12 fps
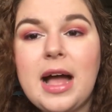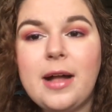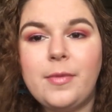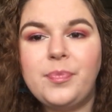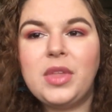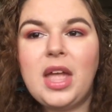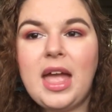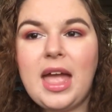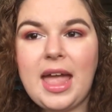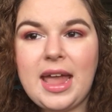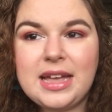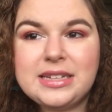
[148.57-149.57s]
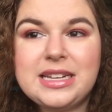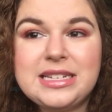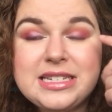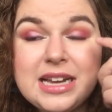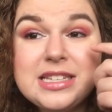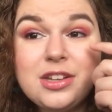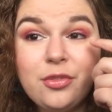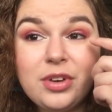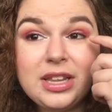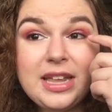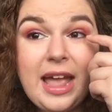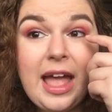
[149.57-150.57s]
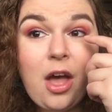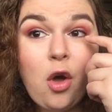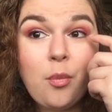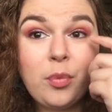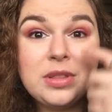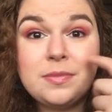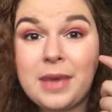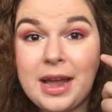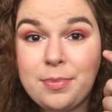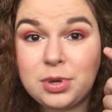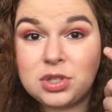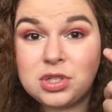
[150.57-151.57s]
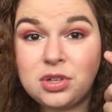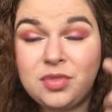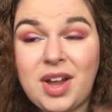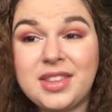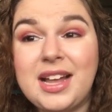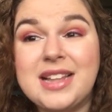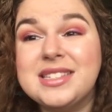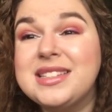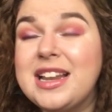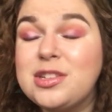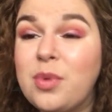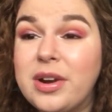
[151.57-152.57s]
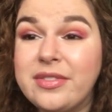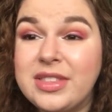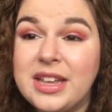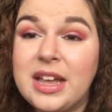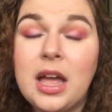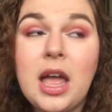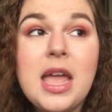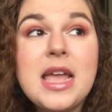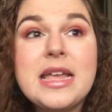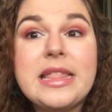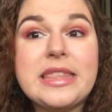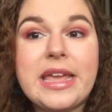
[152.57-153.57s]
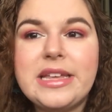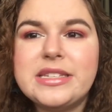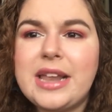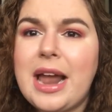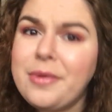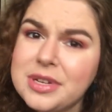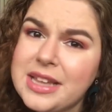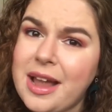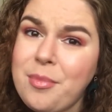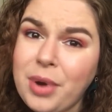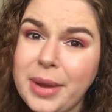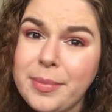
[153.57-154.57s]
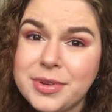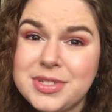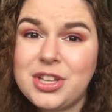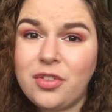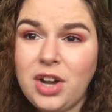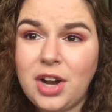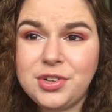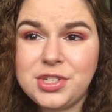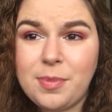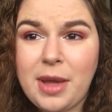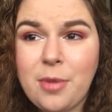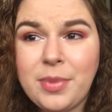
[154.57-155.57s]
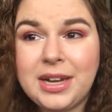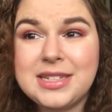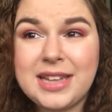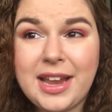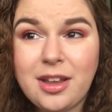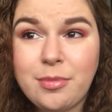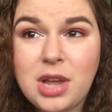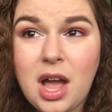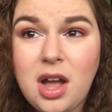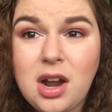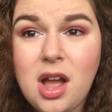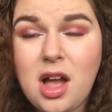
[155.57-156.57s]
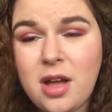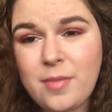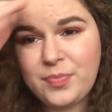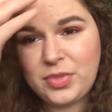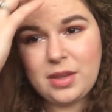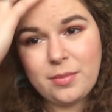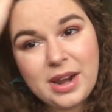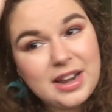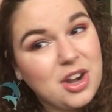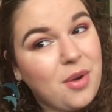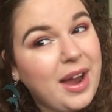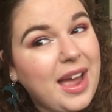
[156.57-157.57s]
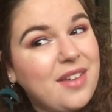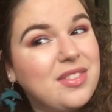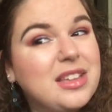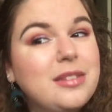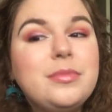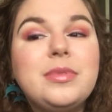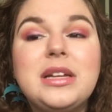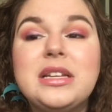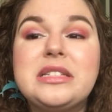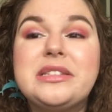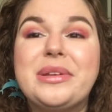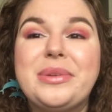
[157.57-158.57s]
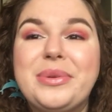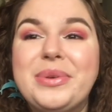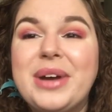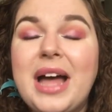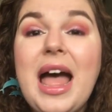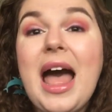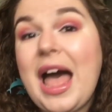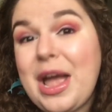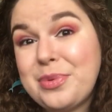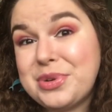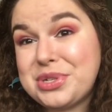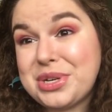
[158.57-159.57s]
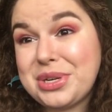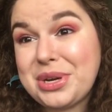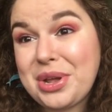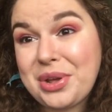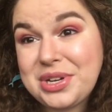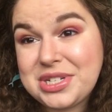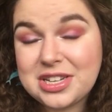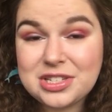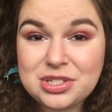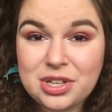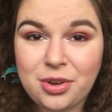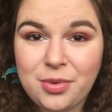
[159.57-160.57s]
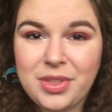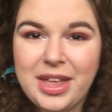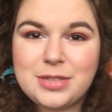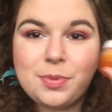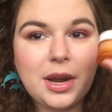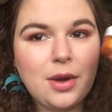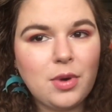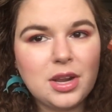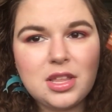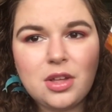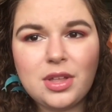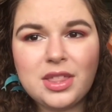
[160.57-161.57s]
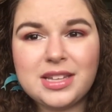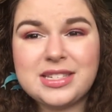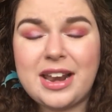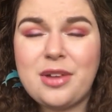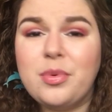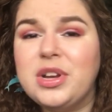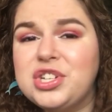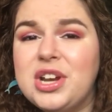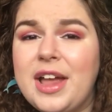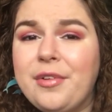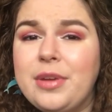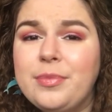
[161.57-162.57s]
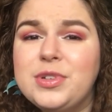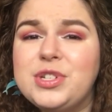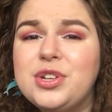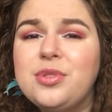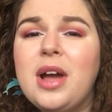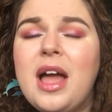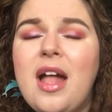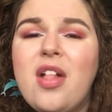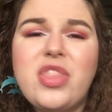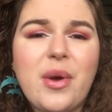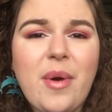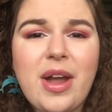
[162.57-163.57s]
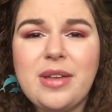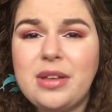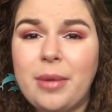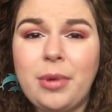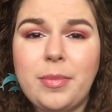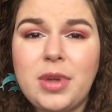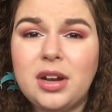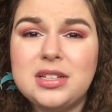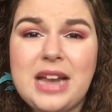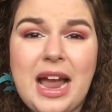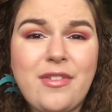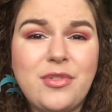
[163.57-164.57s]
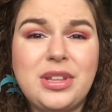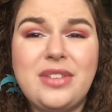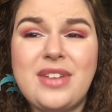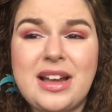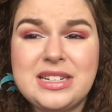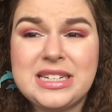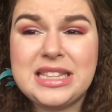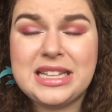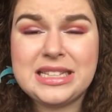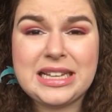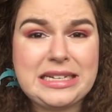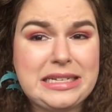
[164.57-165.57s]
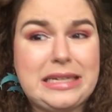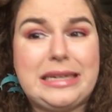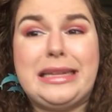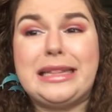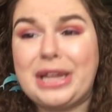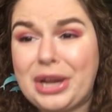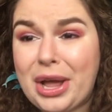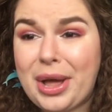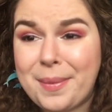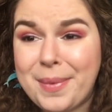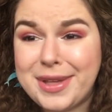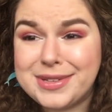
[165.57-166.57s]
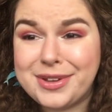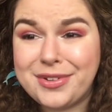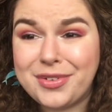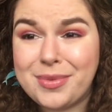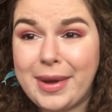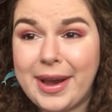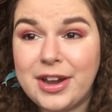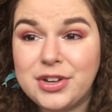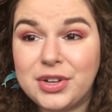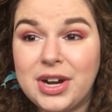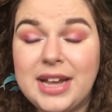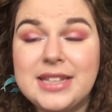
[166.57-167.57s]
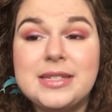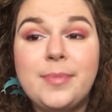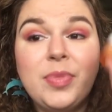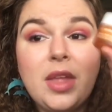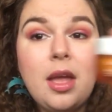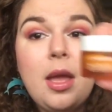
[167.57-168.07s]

Um, and it doesn't really help with my personal fine lines, and that's one of the things that I would say I'm probably most self-conscious about because I am young, um, but I know I have them, so I wish I did not. So that's probably one of the only things that I wish an eye cream would do, though I, I'm gonna be honest, I haven't really found anything that did anything amazing for my under eyes.